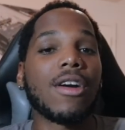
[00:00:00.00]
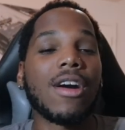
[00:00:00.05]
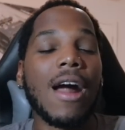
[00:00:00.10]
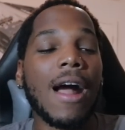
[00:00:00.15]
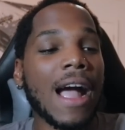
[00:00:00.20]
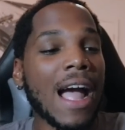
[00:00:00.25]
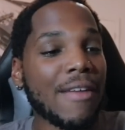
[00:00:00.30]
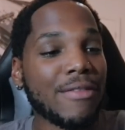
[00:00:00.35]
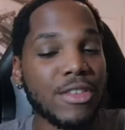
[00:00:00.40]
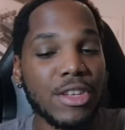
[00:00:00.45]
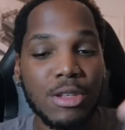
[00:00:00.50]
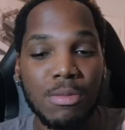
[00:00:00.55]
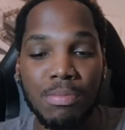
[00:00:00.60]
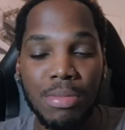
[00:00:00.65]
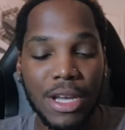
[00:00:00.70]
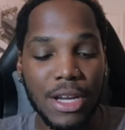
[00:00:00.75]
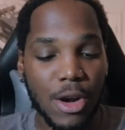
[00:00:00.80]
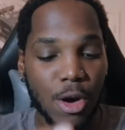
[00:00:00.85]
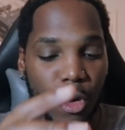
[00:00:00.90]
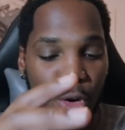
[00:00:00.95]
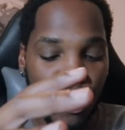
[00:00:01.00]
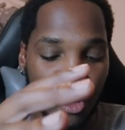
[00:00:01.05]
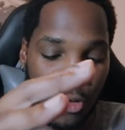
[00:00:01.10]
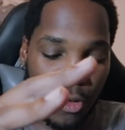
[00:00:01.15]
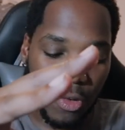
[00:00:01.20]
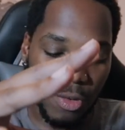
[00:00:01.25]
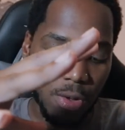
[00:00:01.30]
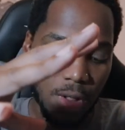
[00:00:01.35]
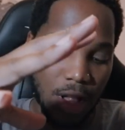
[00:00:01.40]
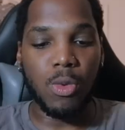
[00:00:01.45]
I have this big
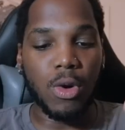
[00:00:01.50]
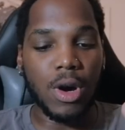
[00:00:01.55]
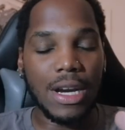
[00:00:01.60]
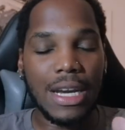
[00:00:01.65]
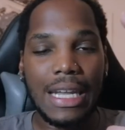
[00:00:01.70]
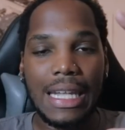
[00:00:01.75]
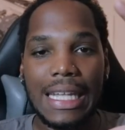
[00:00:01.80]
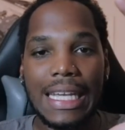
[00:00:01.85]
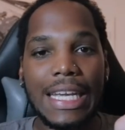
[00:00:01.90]
old 1